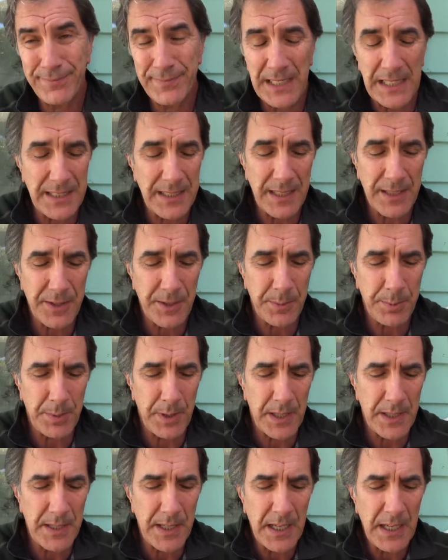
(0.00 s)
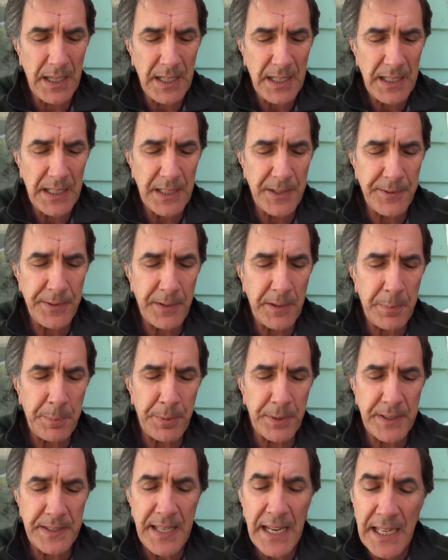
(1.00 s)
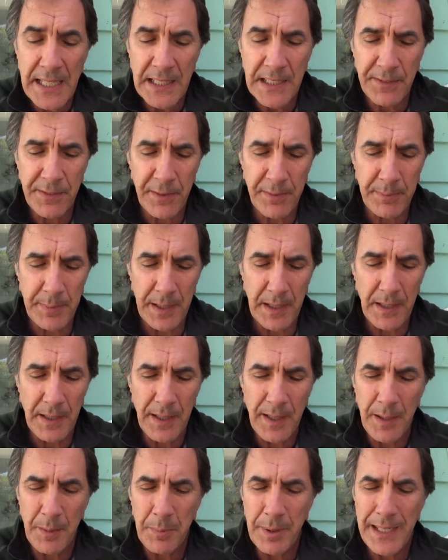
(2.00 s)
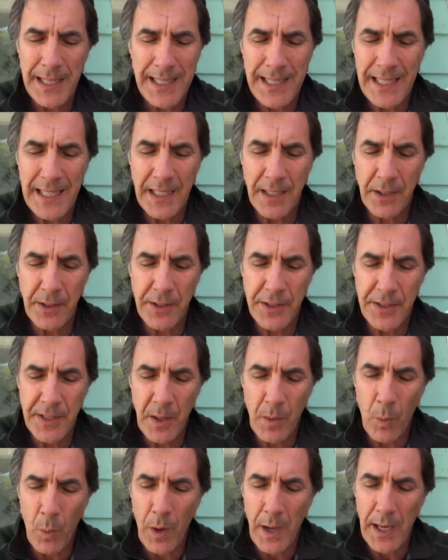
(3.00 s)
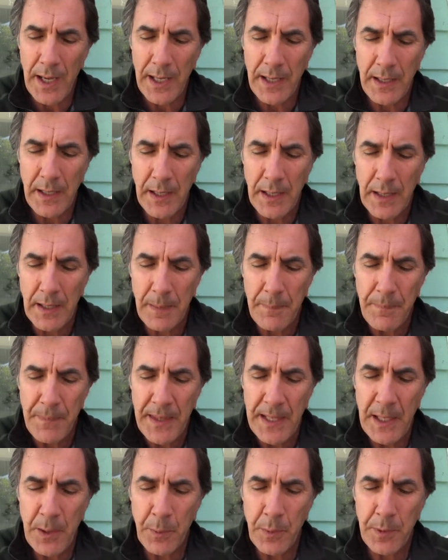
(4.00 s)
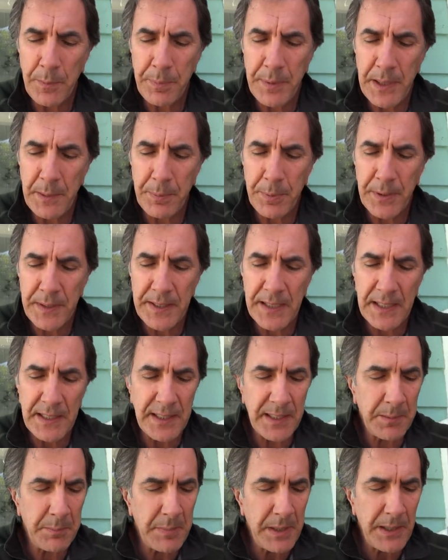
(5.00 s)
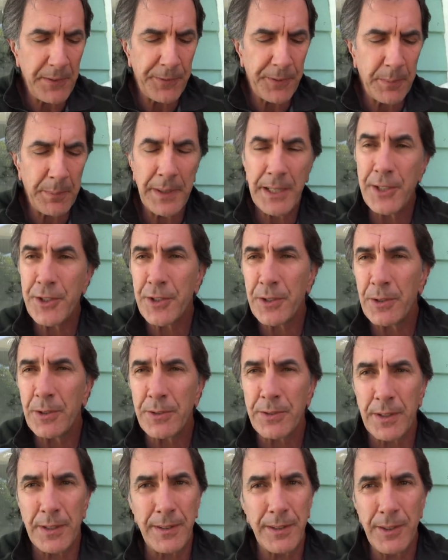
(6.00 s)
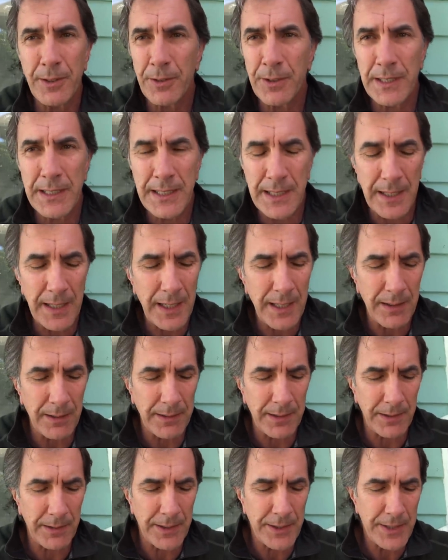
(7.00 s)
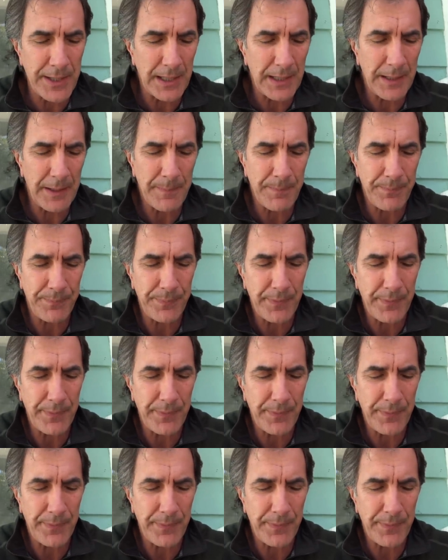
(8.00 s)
That's not a surprise. "He's very protective of me, but I can't understand why he would be protecting me from my children." You're in denial here, Angeli.